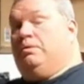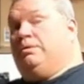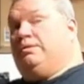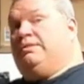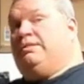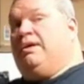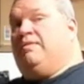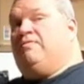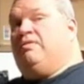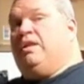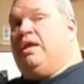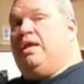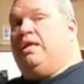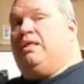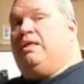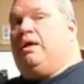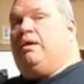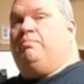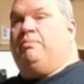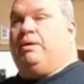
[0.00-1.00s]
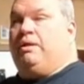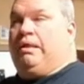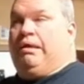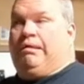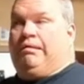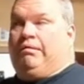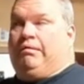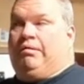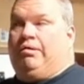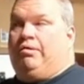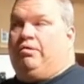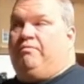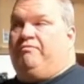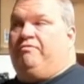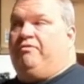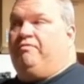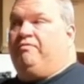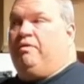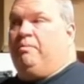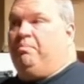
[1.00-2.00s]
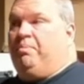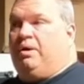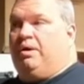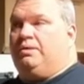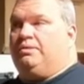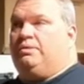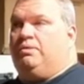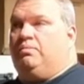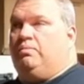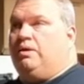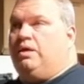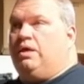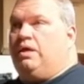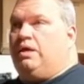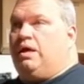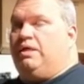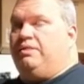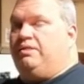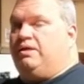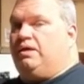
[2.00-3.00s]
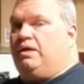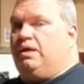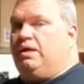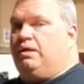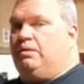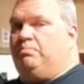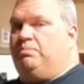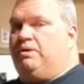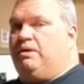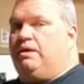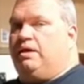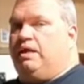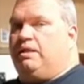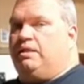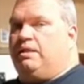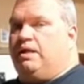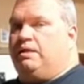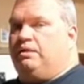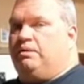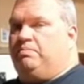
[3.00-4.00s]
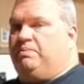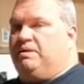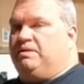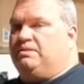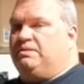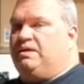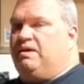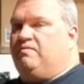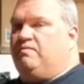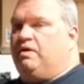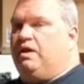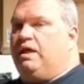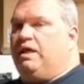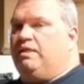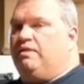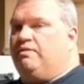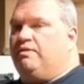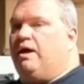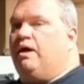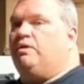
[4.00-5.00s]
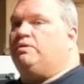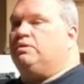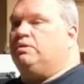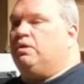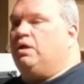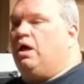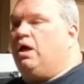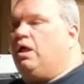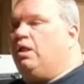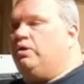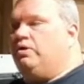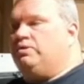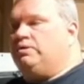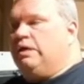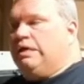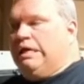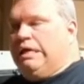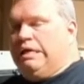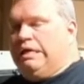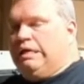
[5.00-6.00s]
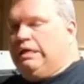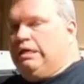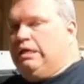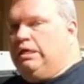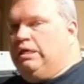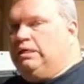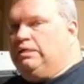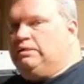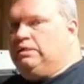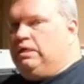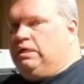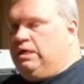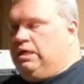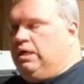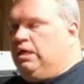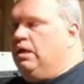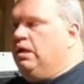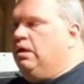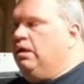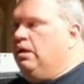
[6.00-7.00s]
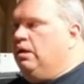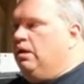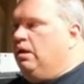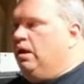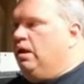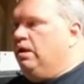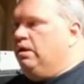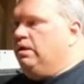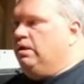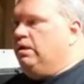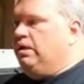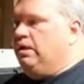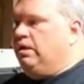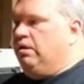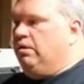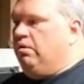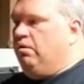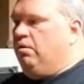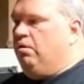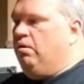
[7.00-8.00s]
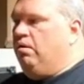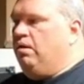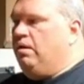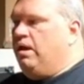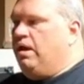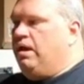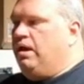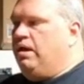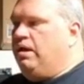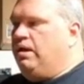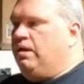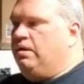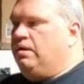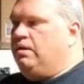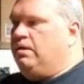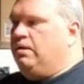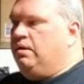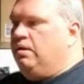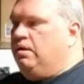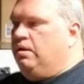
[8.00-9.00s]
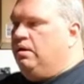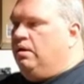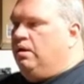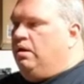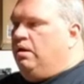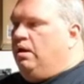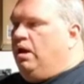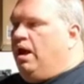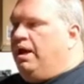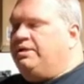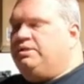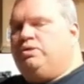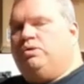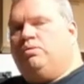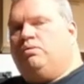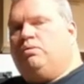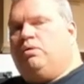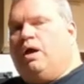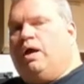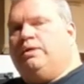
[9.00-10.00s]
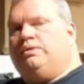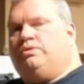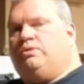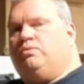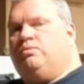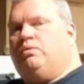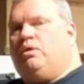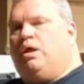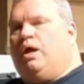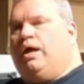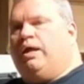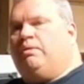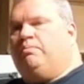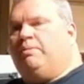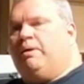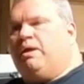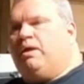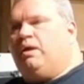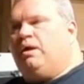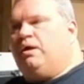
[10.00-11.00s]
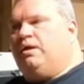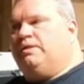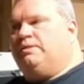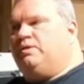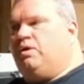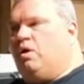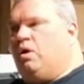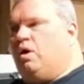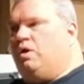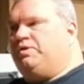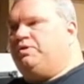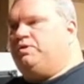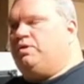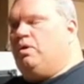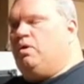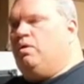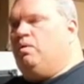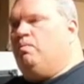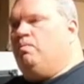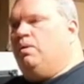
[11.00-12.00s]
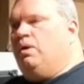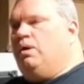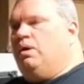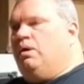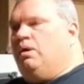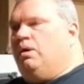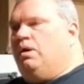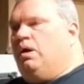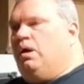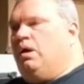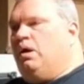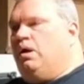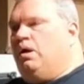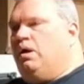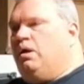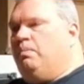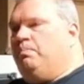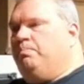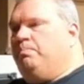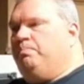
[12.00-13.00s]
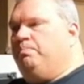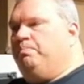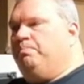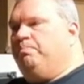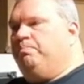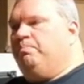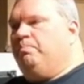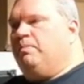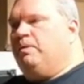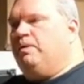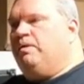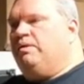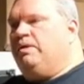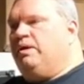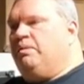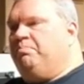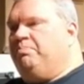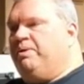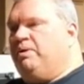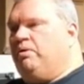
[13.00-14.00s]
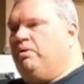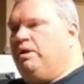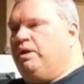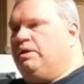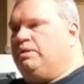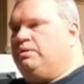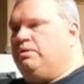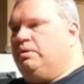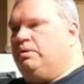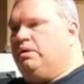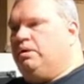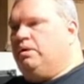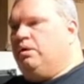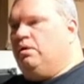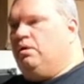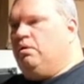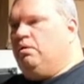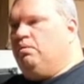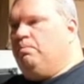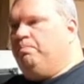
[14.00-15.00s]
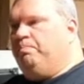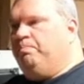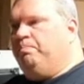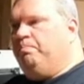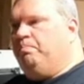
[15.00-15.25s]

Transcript: seven, eight. I mean, at one hundred fifty bucks a week, I think I could be, get that to be seven, eight thousand dollars easily a year. And I do, I do like because also. Um, the ability to, you know,